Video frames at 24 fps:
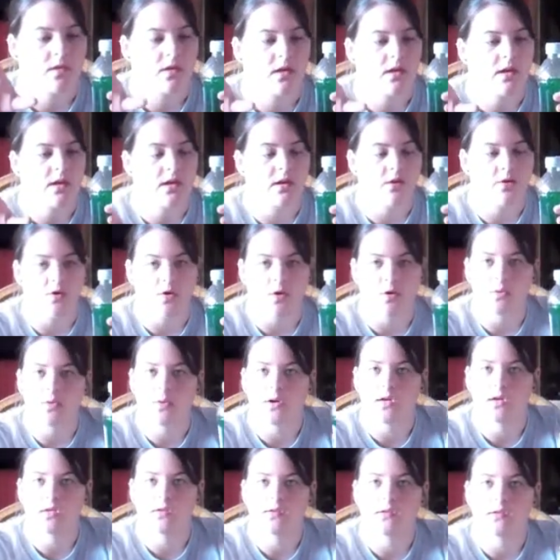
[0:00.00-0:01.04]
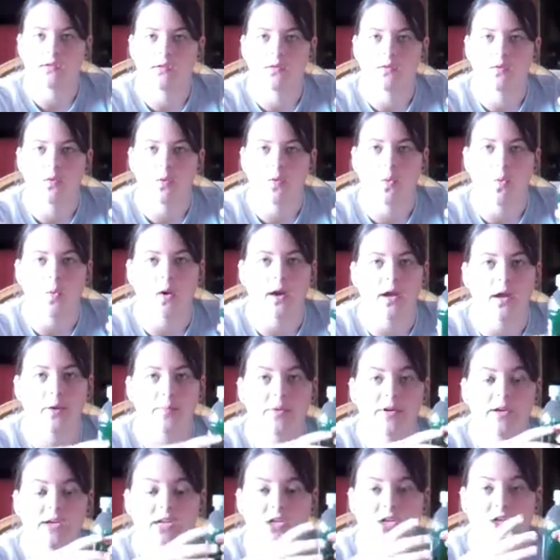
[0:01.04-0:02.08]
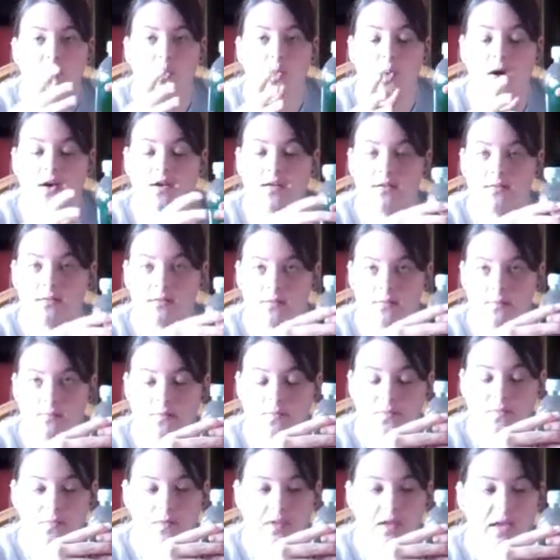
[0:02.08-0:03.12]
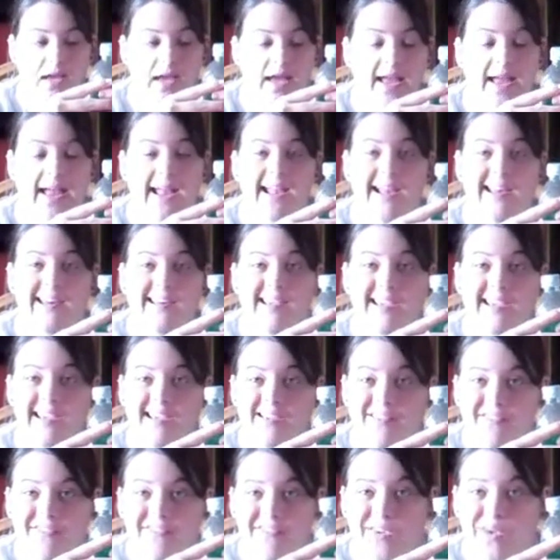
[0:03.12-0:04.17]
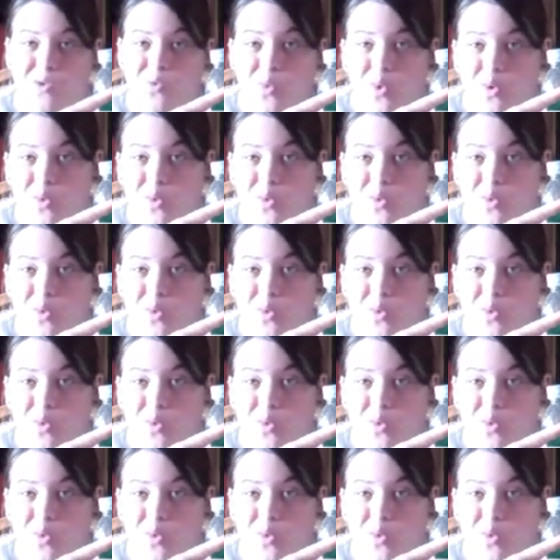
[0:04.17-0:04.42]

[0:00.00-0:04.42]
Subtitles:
in your own words what your prediction was, and if you were